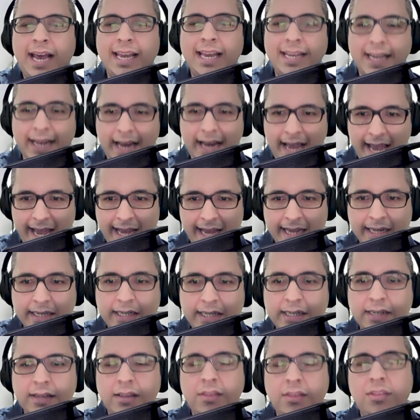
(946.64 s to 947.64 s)
I could
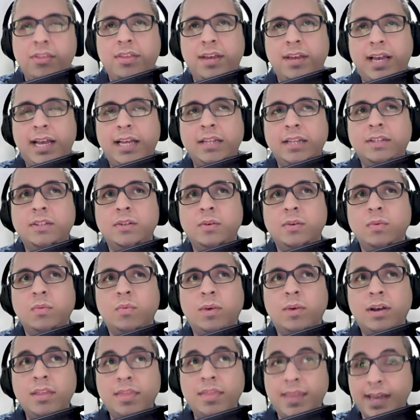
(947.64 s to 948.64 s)
add that
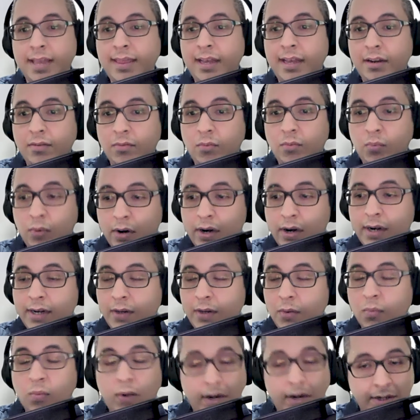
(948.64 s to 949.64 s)
one thing that worked
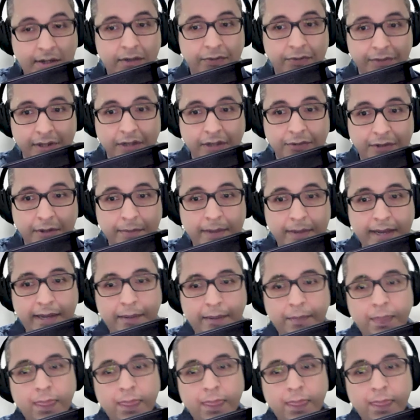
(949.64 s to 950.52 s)
wonderfully for me